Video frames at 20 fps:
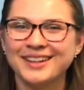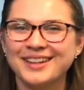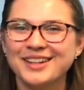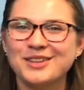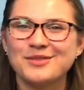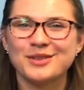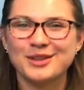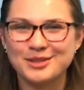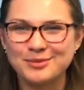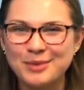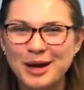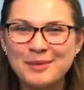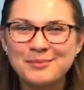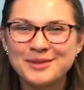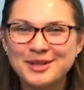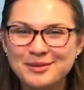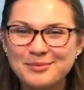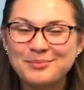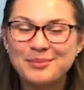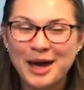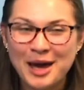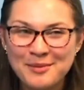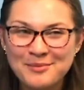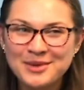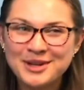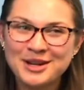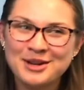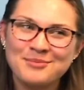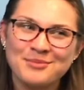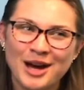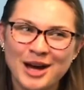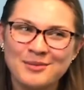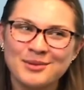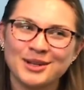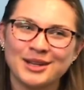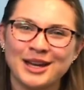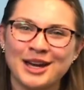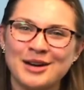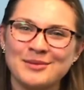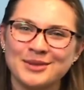Went to Pembina
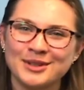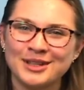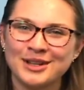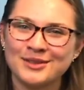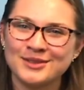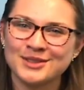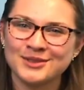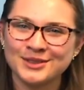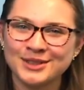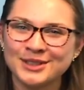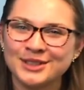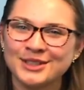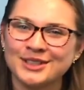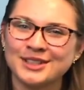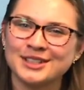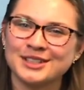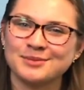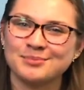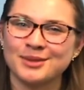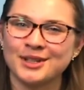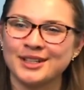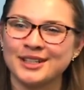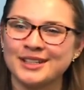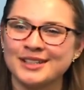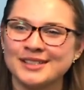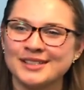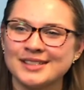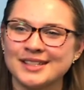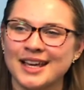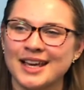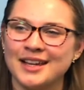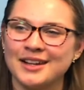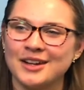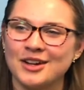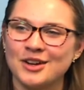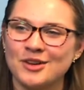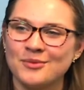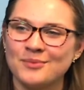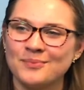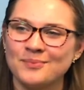Bible Camp, and that was a really good experience,
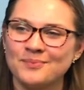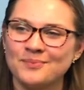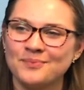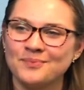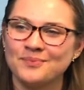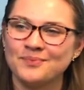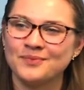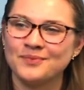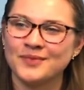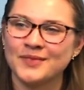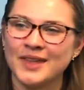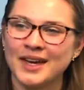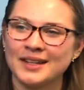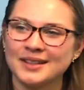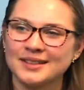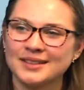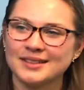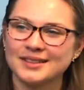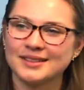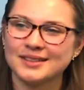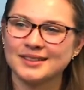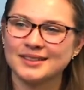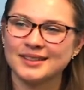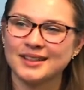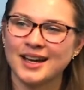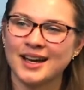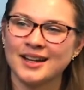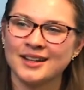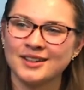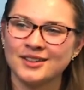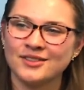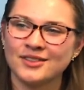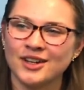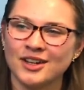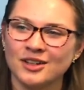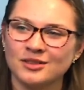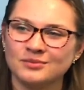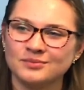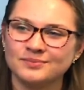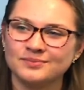and that kind
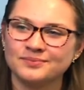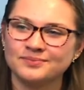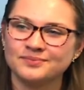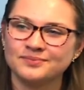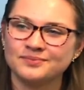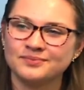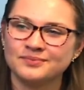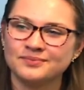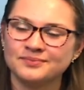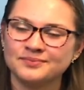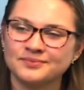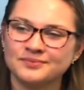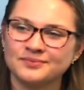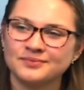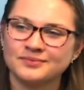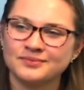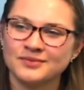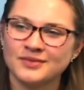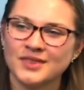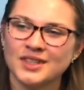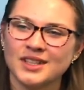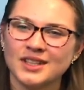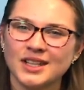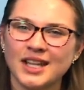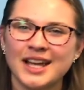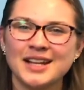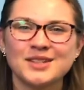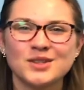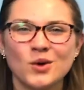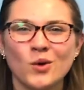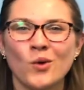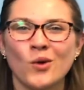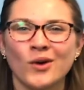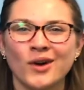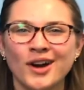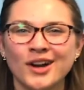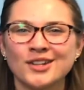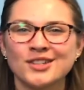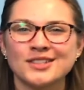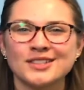of light
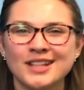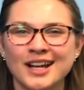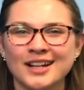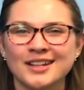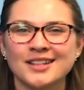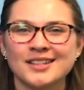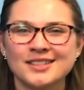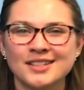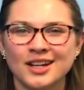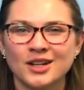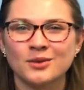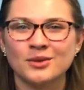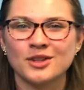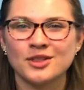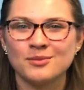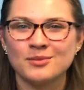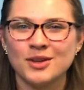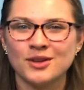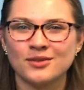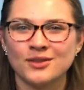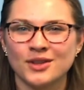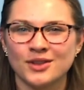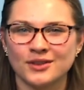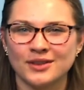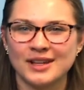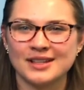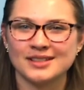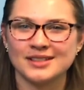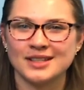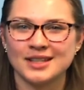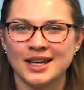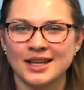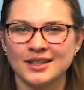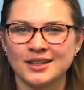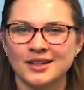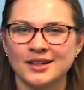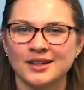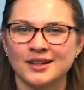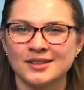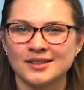aura just kind of stuck with me for the rest of
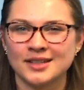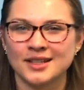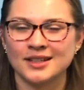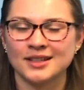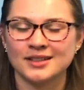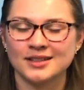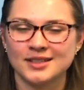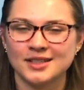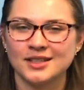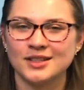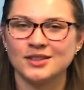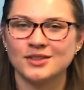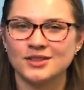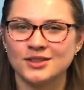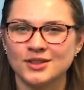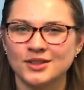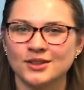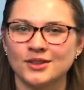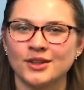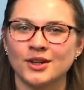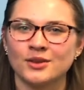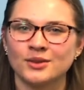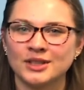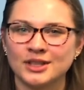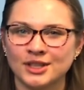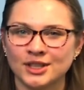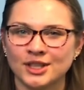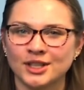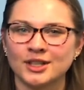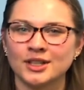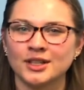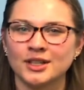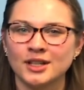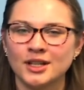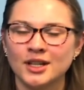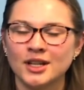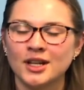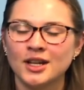that year as I continued to grow and learn.